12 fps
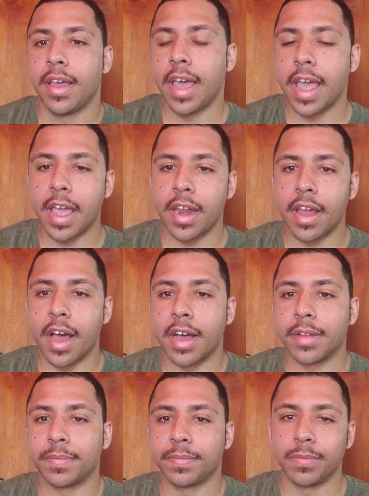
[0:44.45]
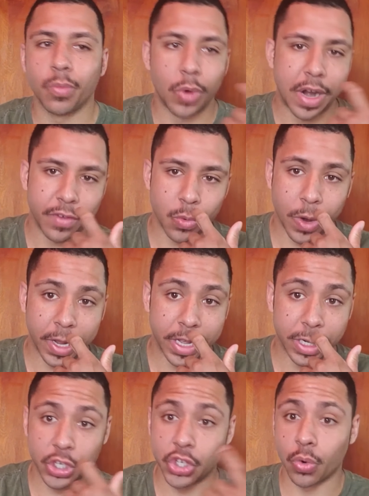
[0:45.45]
And whenever you want to
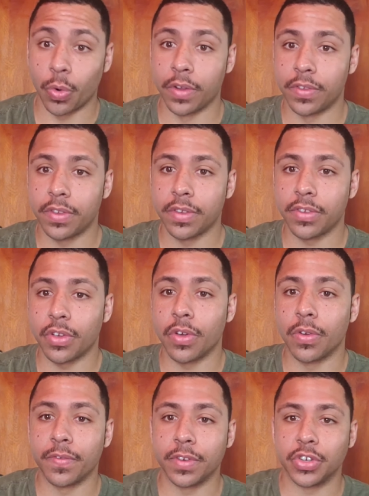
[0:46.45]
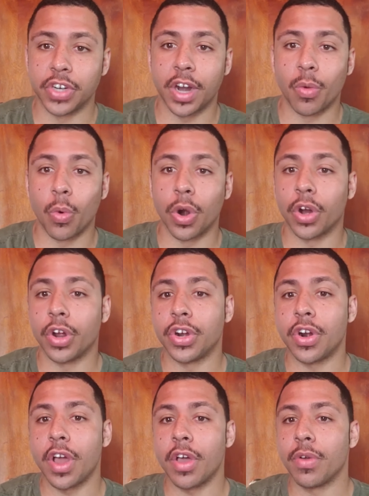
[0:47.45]
get insurance, so if you're trying to work on
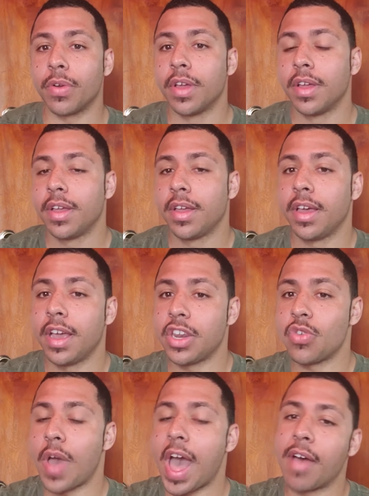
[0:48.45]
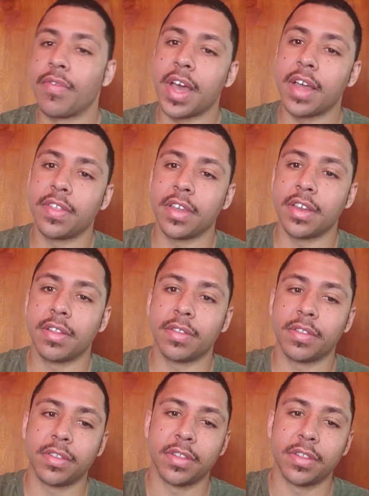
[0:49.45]
your own and you have that, then